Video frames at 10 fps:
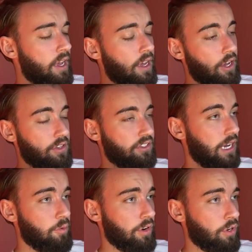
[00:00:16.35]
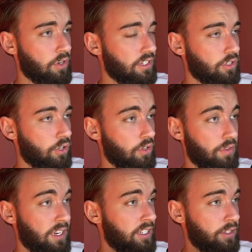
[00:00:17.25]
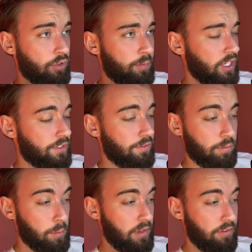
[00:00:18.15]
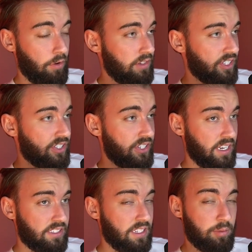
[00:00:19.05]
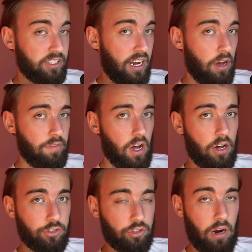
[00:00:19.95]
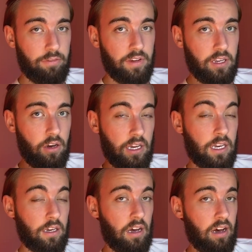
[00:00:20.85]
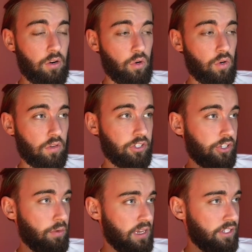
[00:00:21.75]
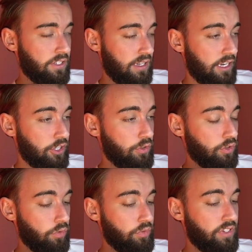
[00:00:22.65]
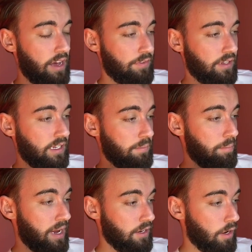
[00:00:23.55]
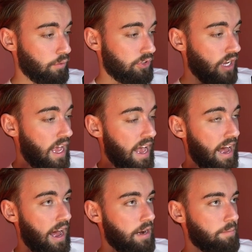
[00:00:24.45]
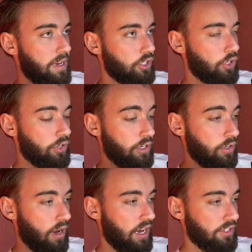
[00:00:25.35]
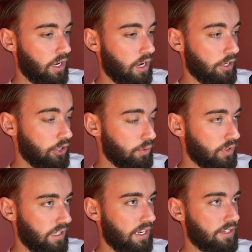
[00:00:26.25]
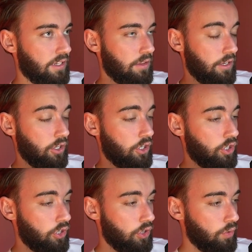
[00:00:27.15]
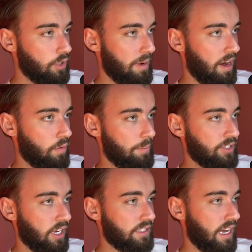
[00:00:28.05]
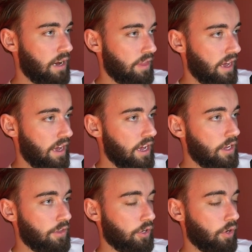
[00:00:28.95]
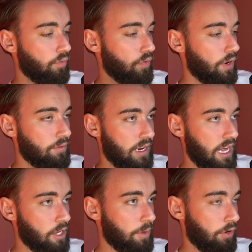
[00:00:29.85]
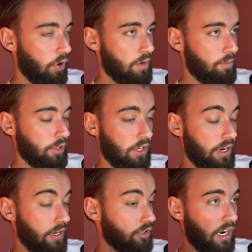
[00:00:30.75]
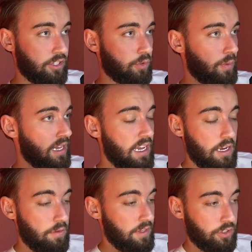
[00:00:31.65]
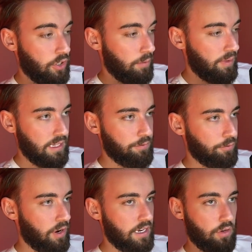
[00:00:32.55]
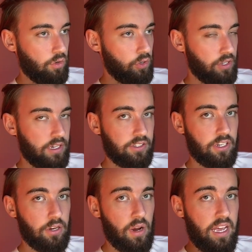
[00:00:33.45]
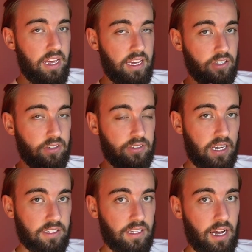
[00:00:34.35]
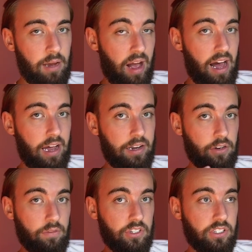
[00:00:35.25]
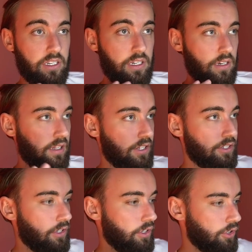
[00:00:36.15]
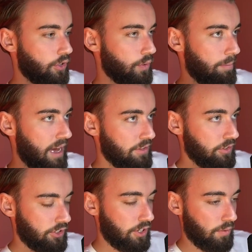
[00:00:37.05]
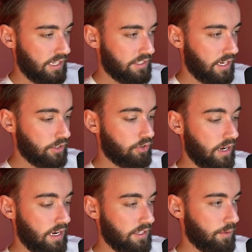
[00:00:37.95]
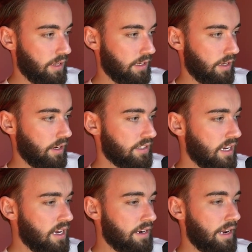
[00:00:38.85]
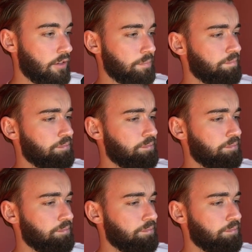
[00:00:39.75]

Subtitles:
at the time of recording this call, this is responsible probably for around 60% of our traffic here at Aura. So this is a lesson you should definitely make notes and make sure that you guys are utilizing the huge amount of websites out there that can really help you grow your model. And I stress as well, this is completely free. All you need to do is take your time and obviously listen to the methods. So let's get straight into it then, guys. Now,